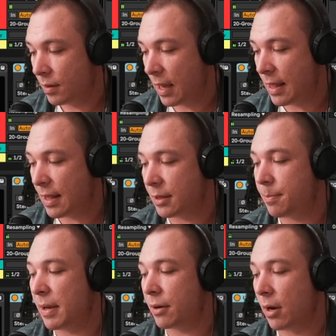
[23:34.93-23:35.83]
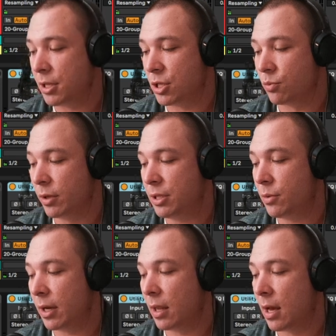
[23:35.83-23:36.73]
And then this bit crush is really
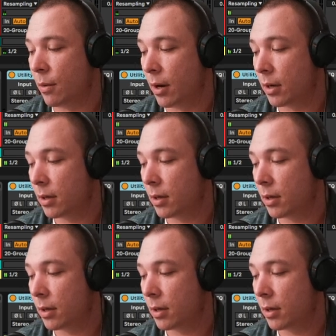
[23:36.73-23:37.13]
doing a lot of work.